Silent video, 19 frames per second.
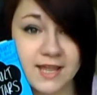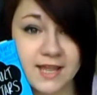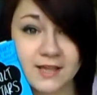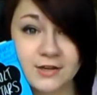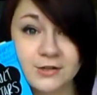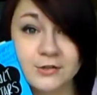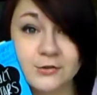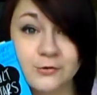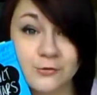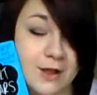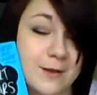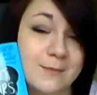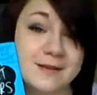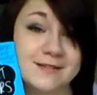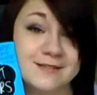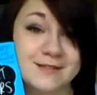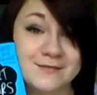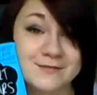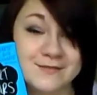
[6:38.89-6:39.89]
and cry
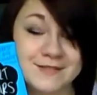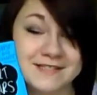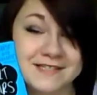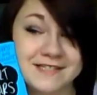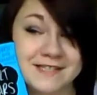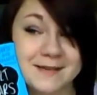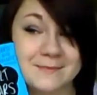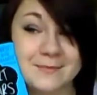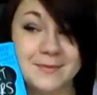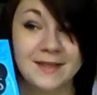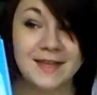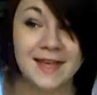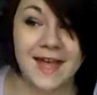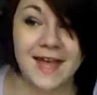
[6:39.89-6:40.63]
myself to sleep.